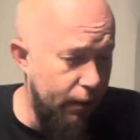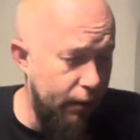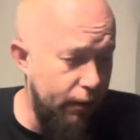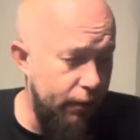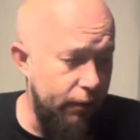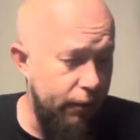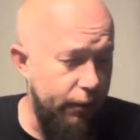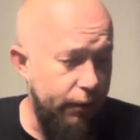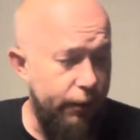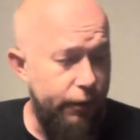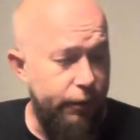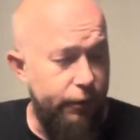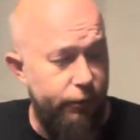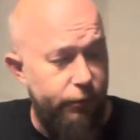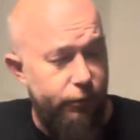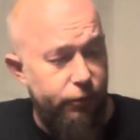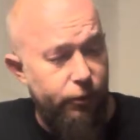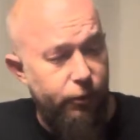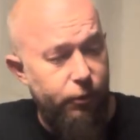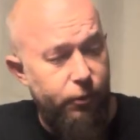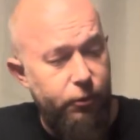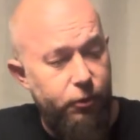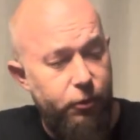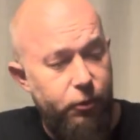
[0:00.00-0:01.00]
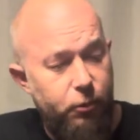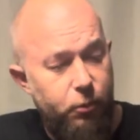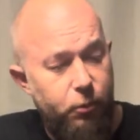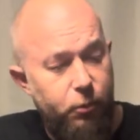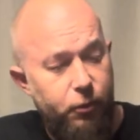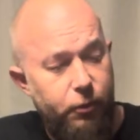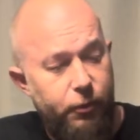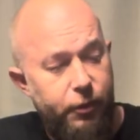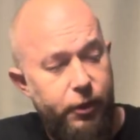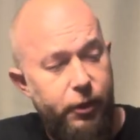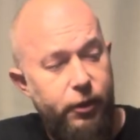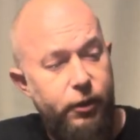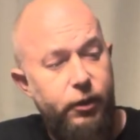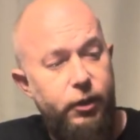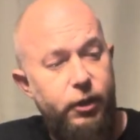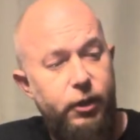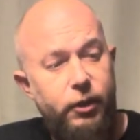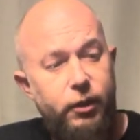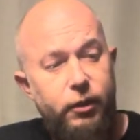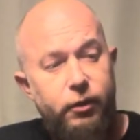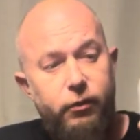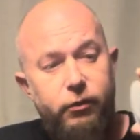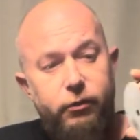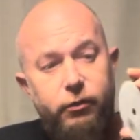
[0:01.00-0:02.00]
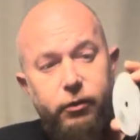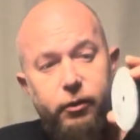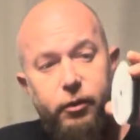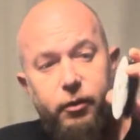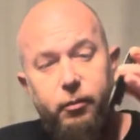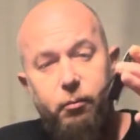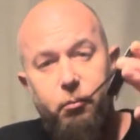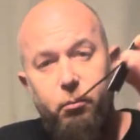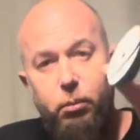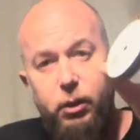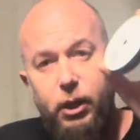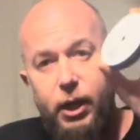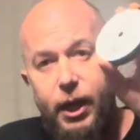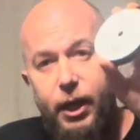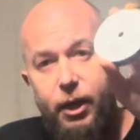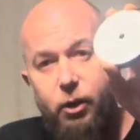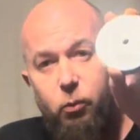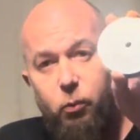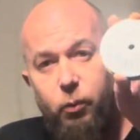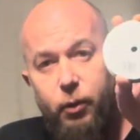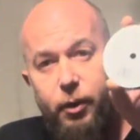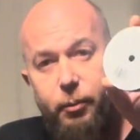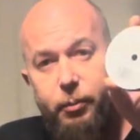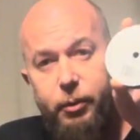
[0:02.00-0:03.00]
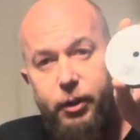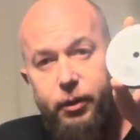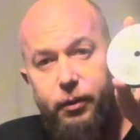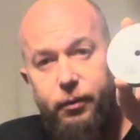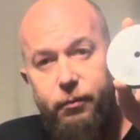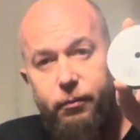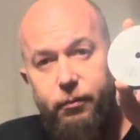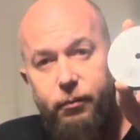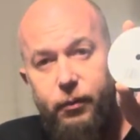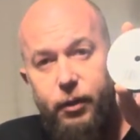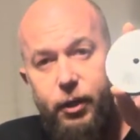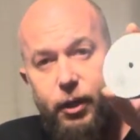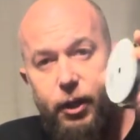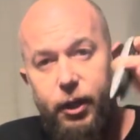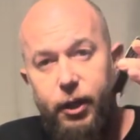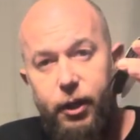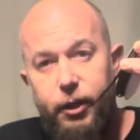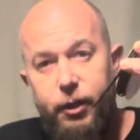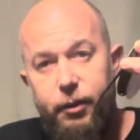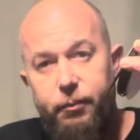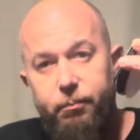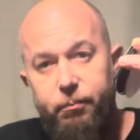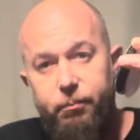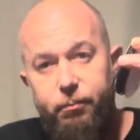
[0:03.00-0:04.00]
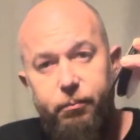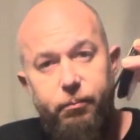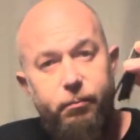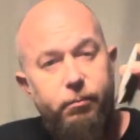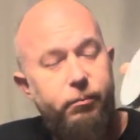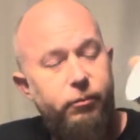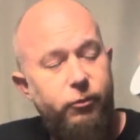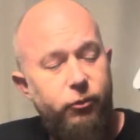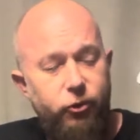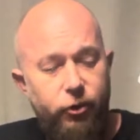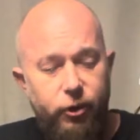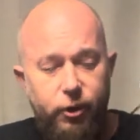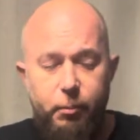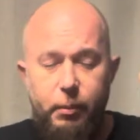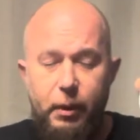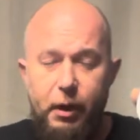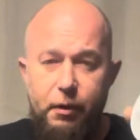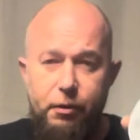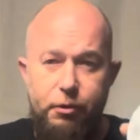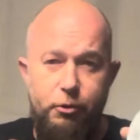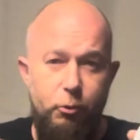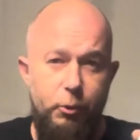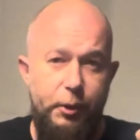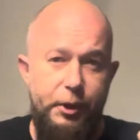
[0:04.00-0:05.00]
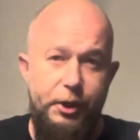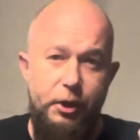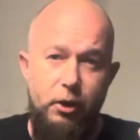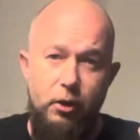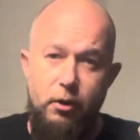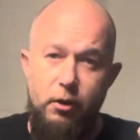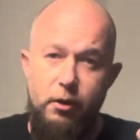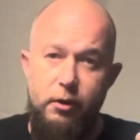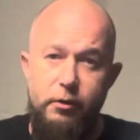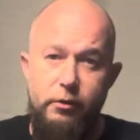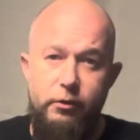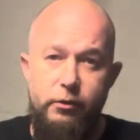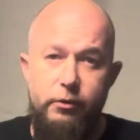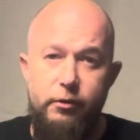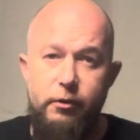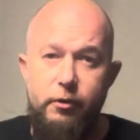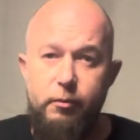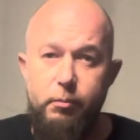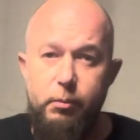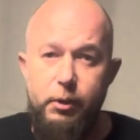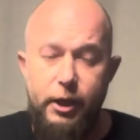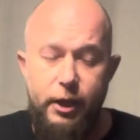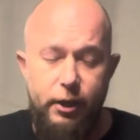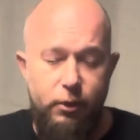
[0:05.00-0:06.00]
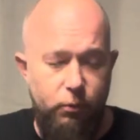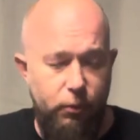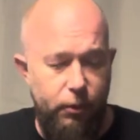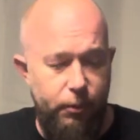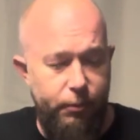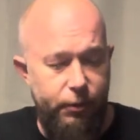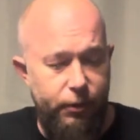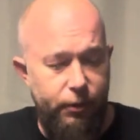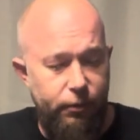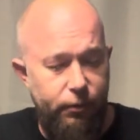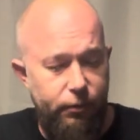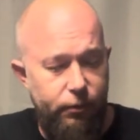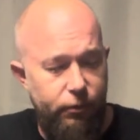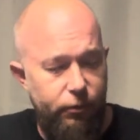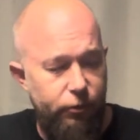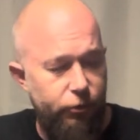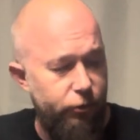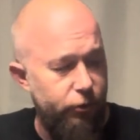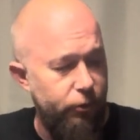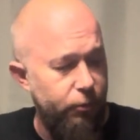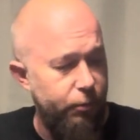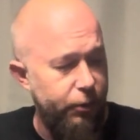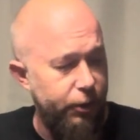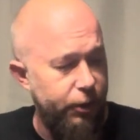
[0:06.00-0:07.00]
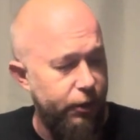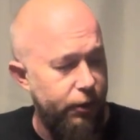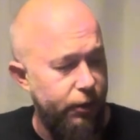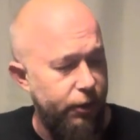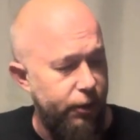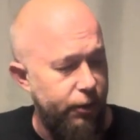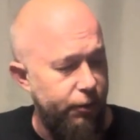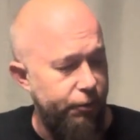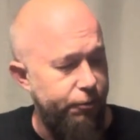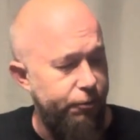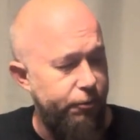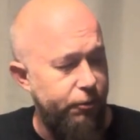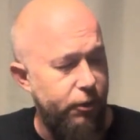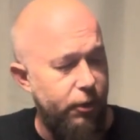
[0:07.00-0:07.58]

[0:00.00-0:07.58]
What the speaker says: All right, so you will then need some black ribbon. I'd say about 3 yards of black ribbon should be enough.